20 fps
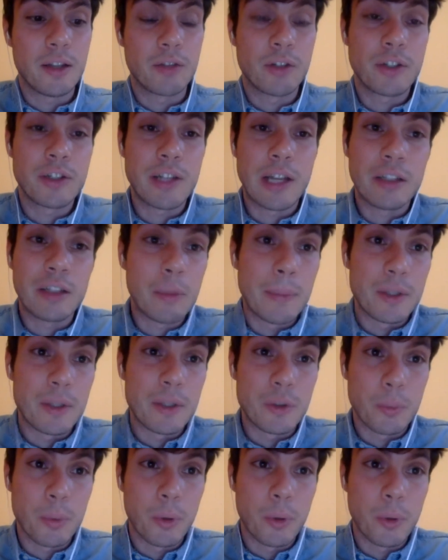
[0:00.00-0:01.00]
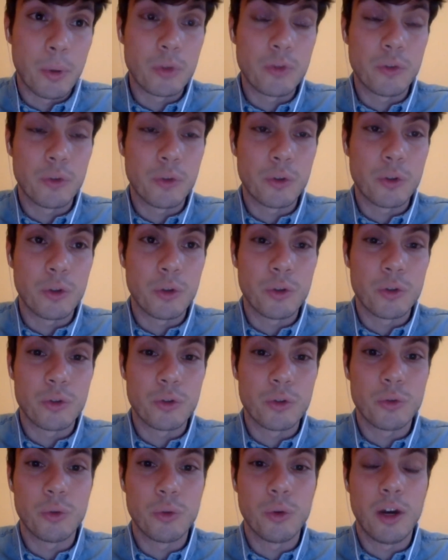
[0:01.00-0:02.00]
resettlement support for those
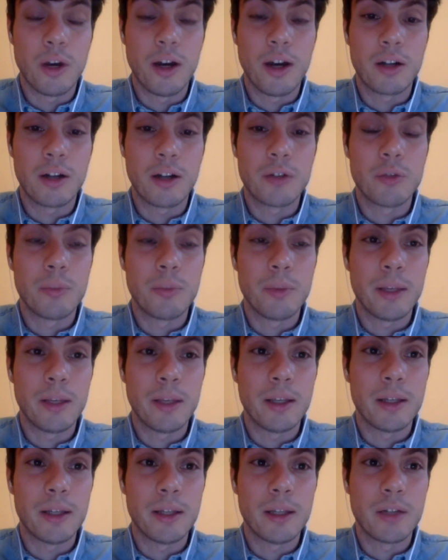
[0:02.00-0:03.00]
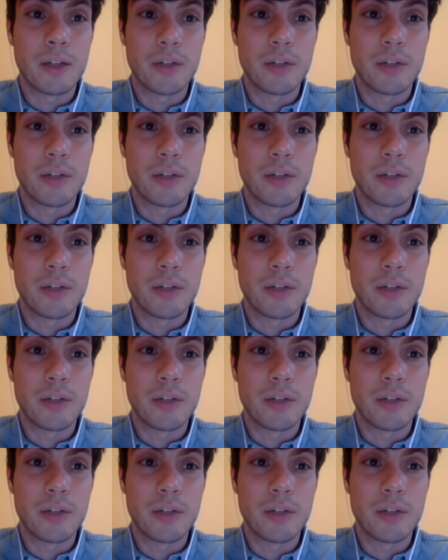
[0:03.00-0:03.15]
who are to be